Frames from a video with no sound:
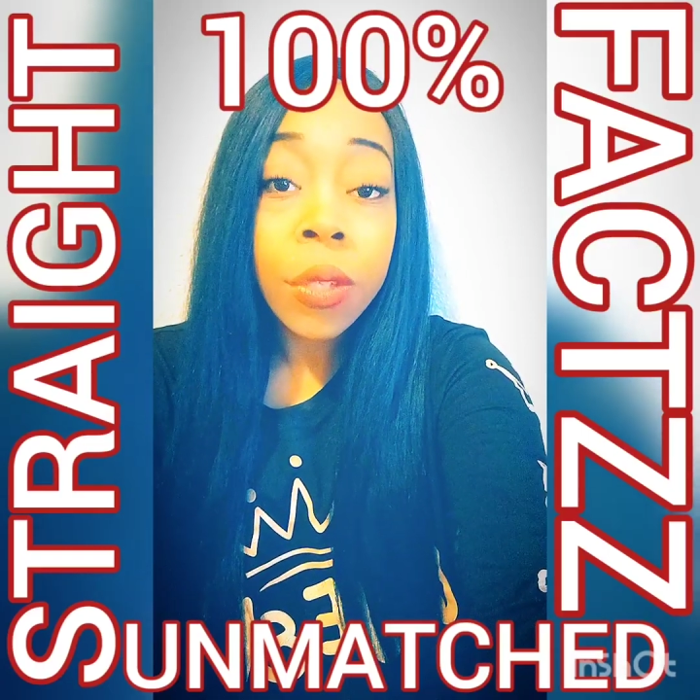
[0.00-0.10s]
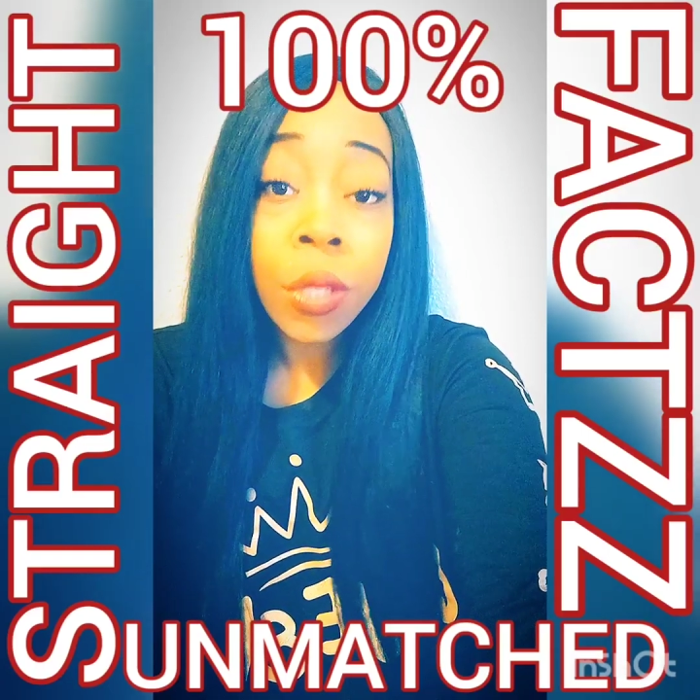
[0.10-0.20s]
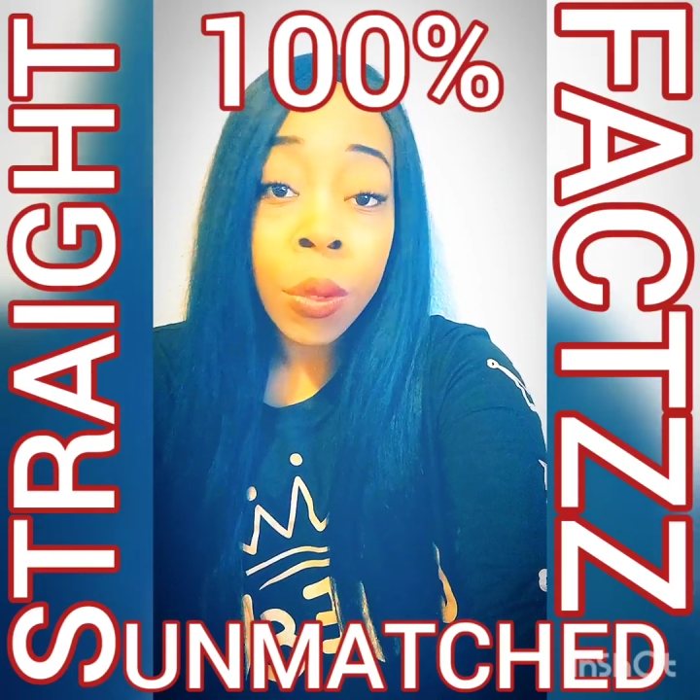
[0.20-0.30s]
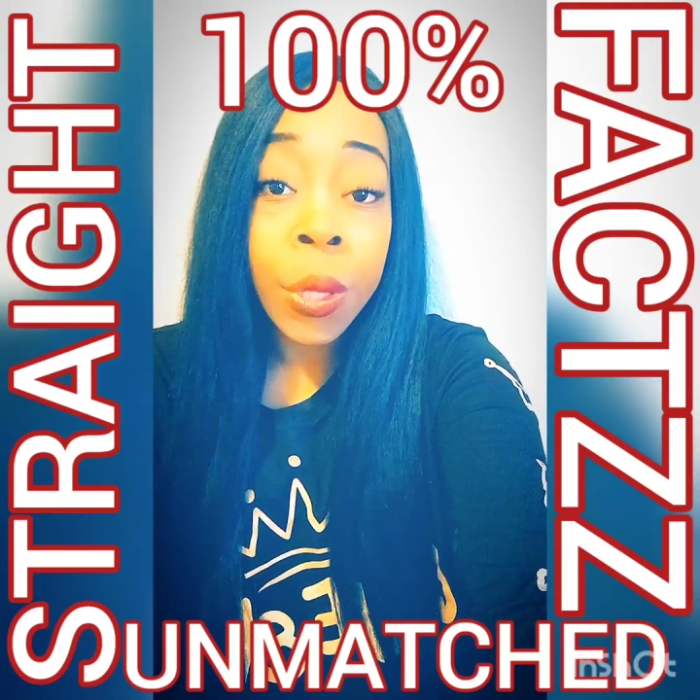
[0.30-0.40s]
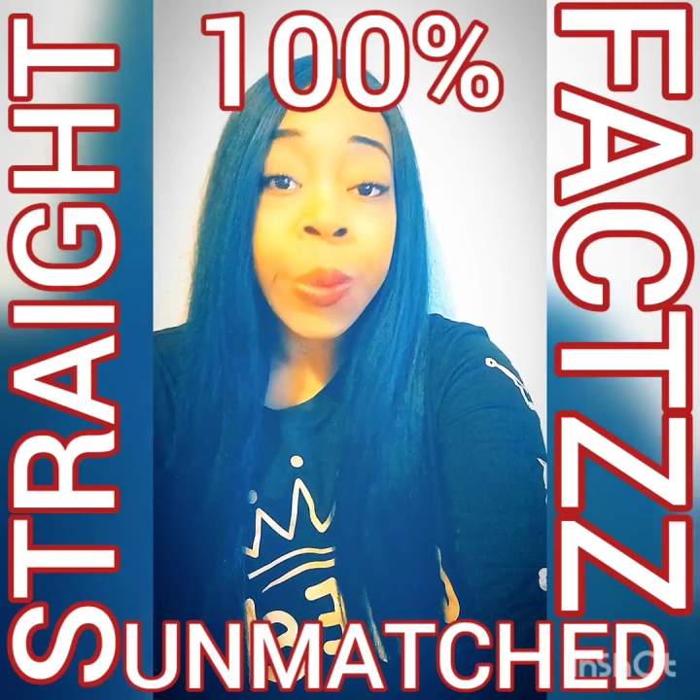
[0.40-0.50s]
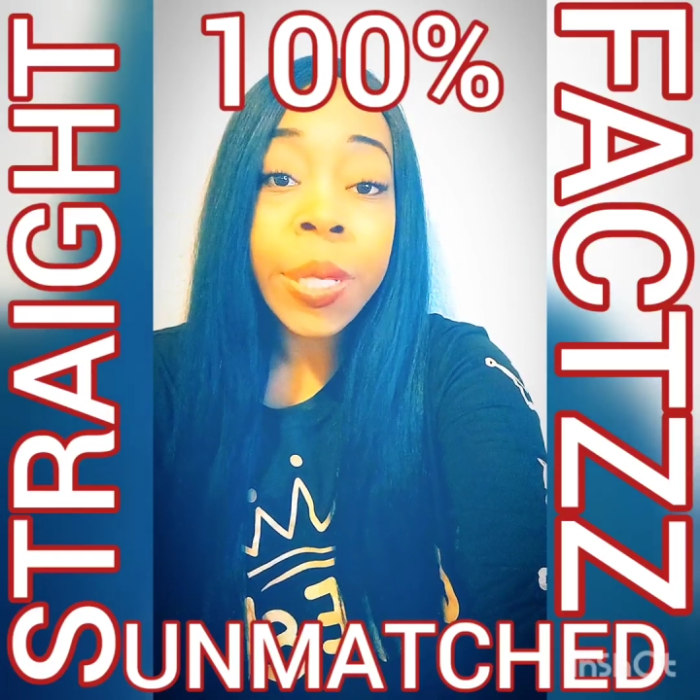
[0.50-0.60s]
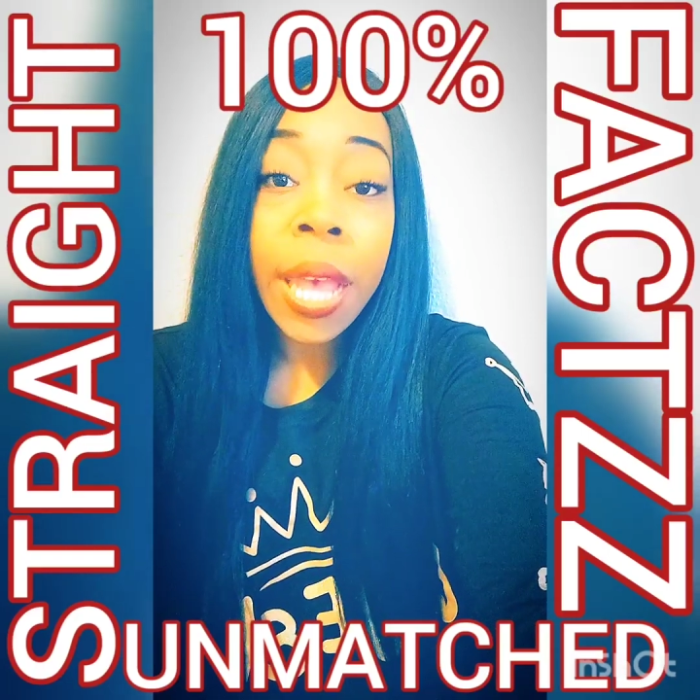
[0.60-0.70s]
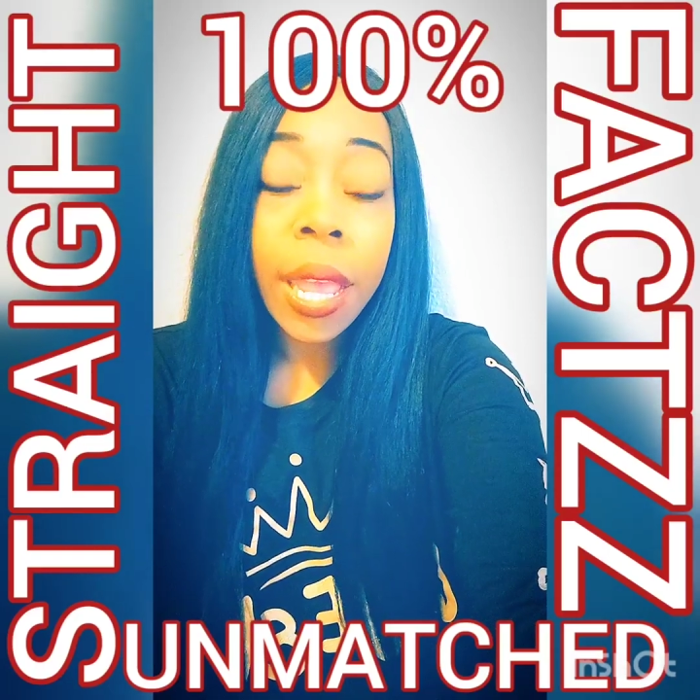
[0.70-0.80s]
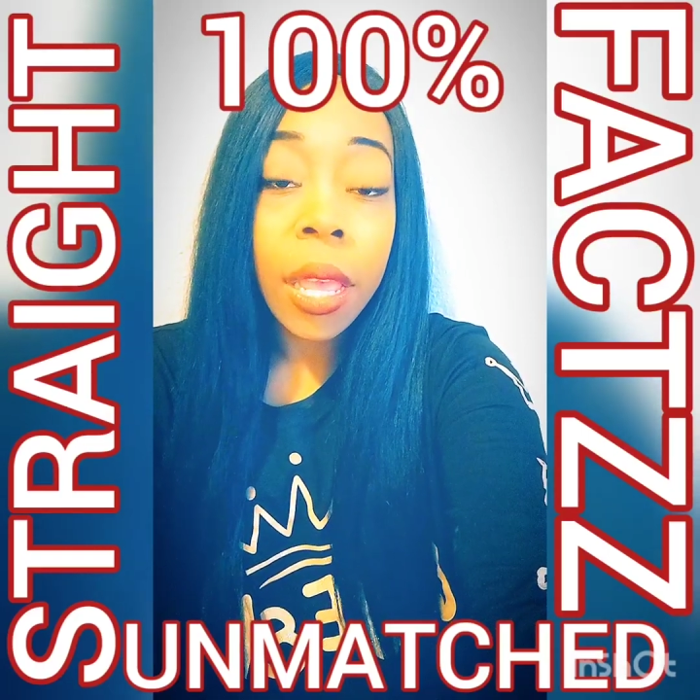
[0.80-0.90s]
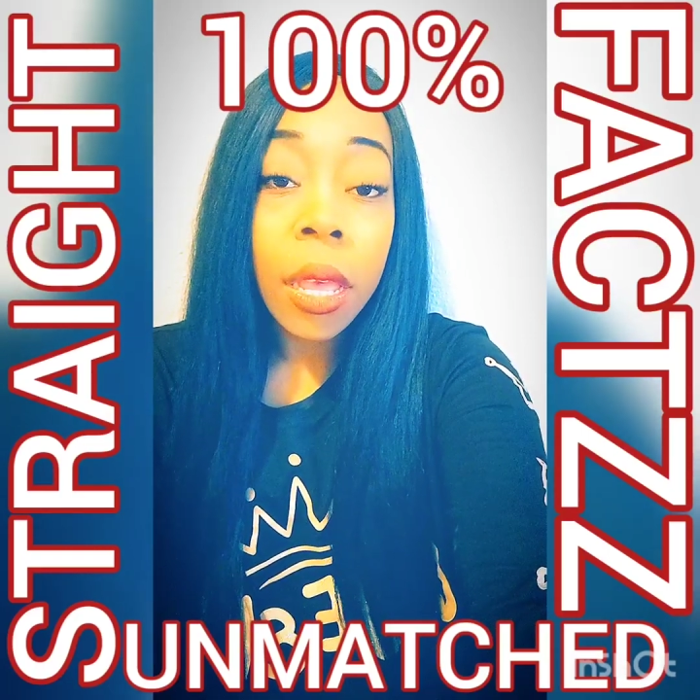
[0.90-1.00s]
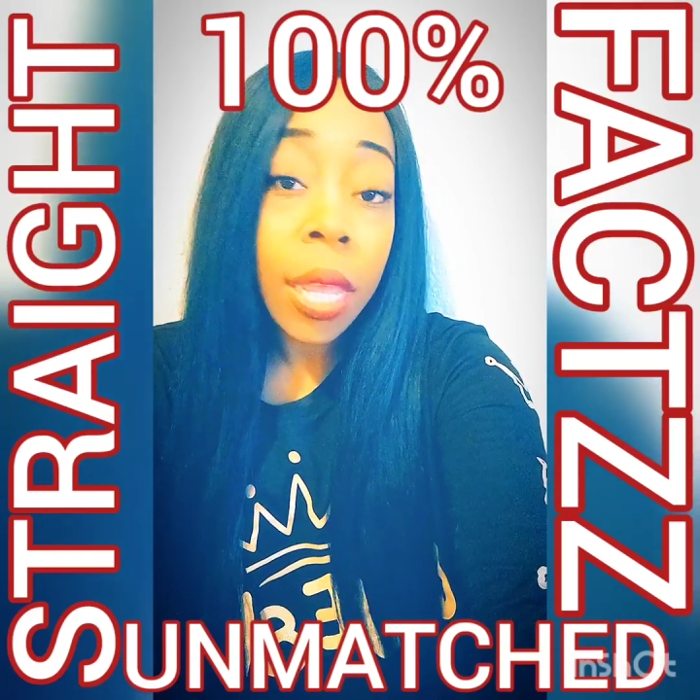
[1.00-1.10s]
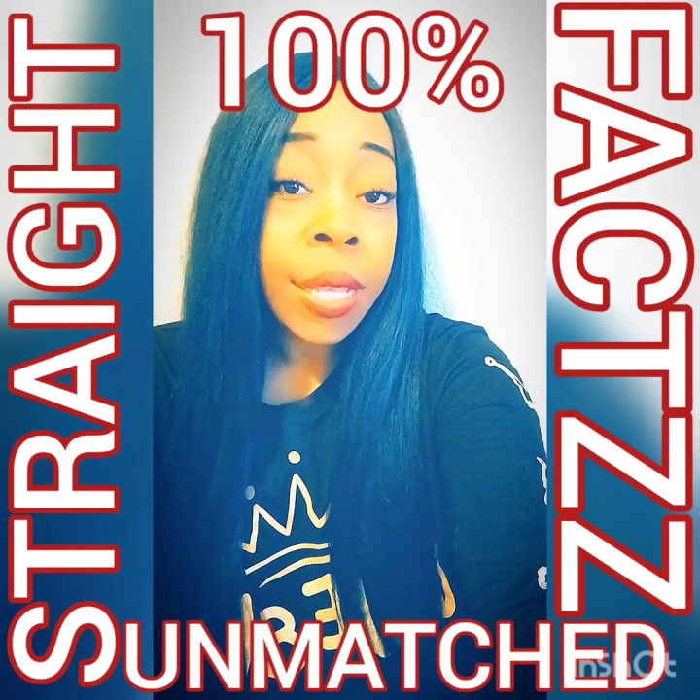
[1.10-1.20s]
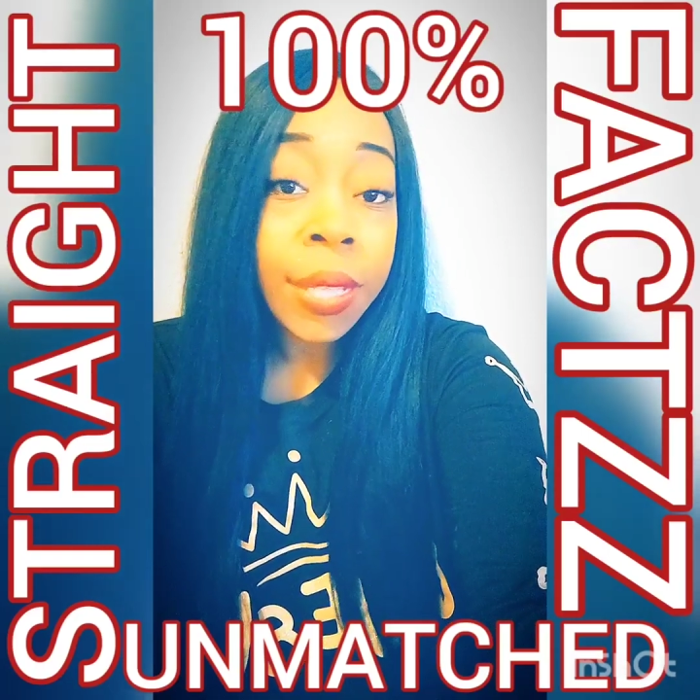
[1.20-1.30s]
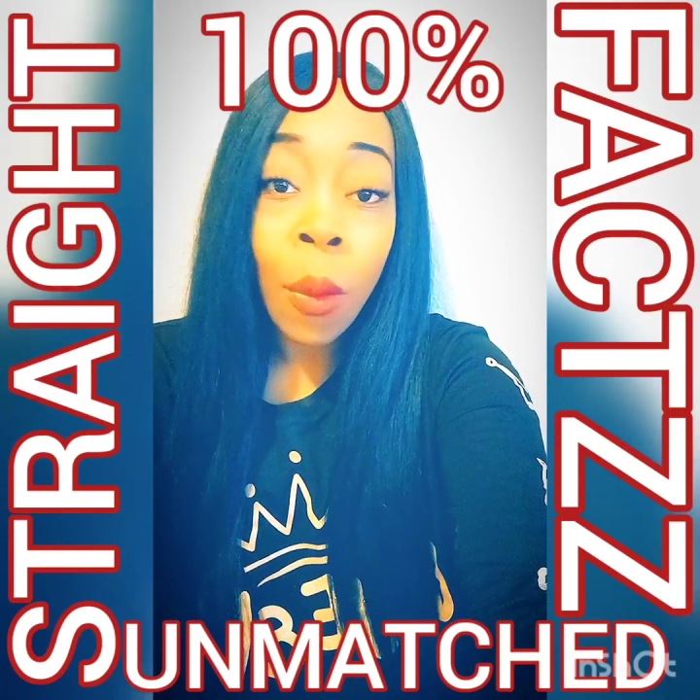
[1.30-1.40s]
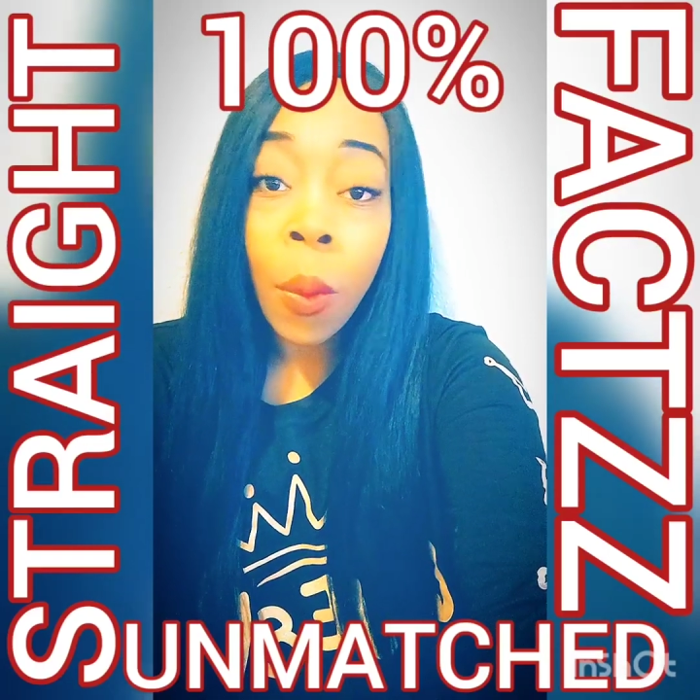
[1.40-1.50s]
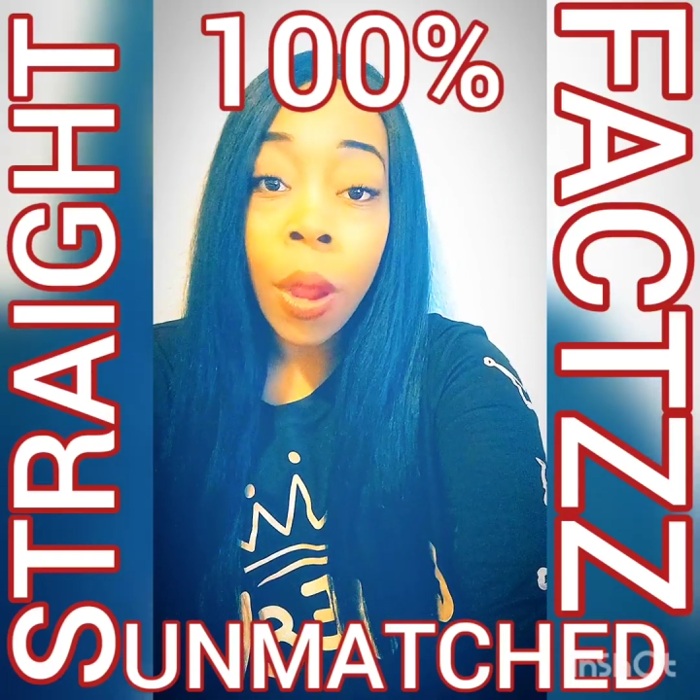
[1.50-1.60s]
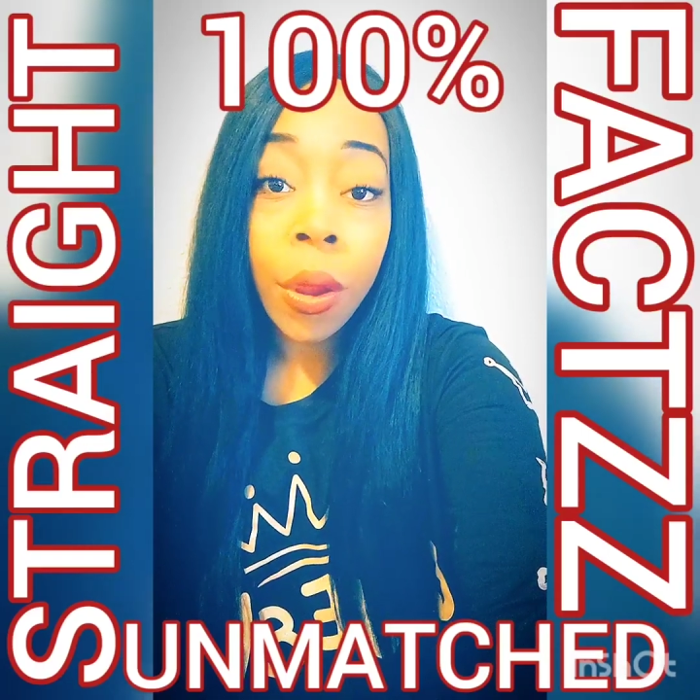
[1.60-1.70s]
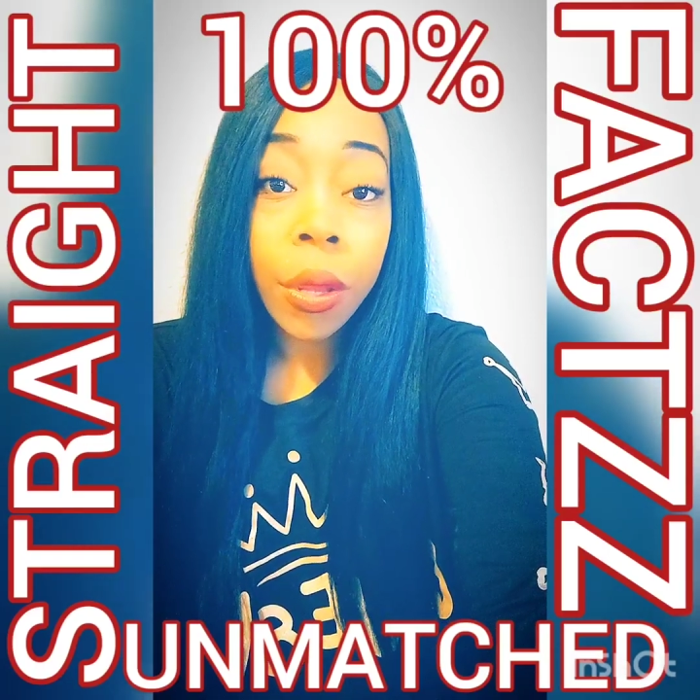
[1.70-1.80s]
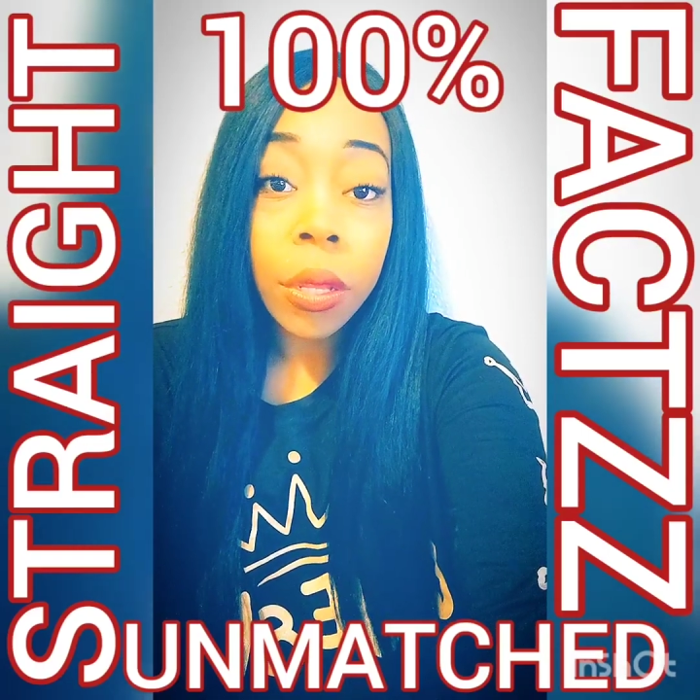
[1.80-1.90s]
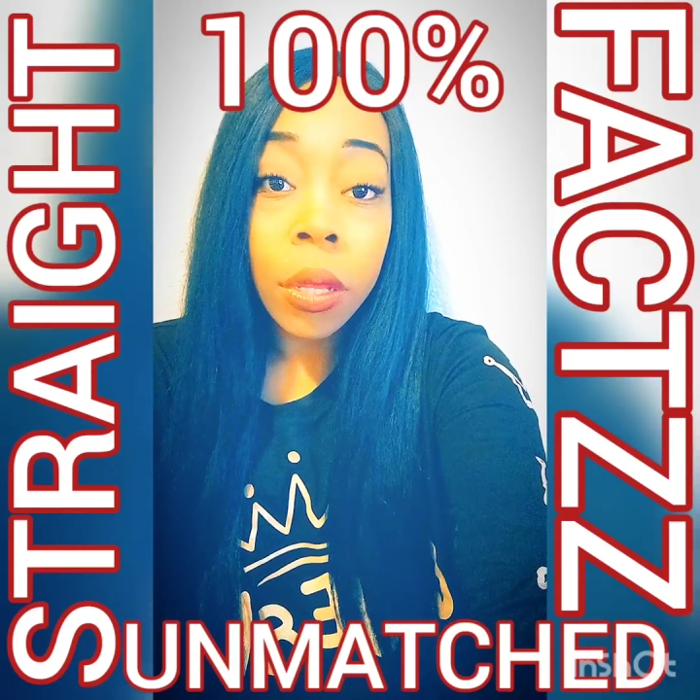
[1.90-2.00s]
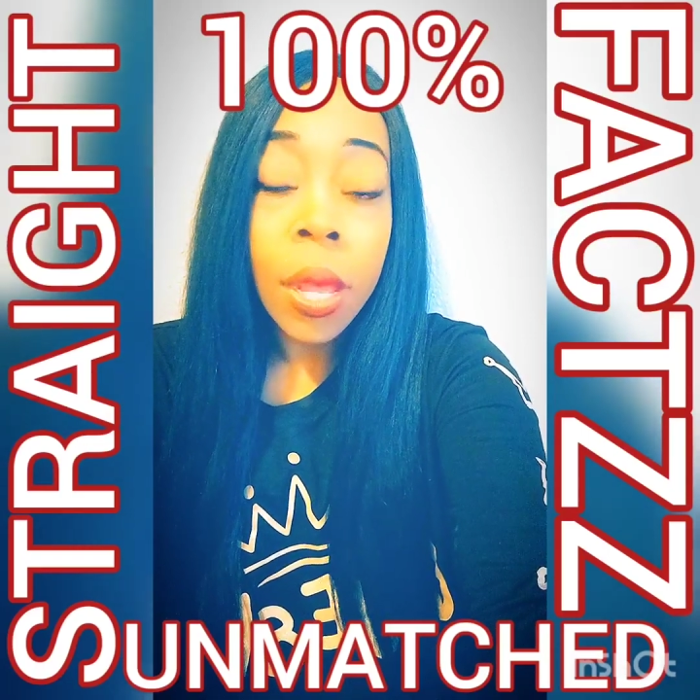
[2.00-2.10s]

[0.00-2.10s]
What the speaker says: So you say, he's at work.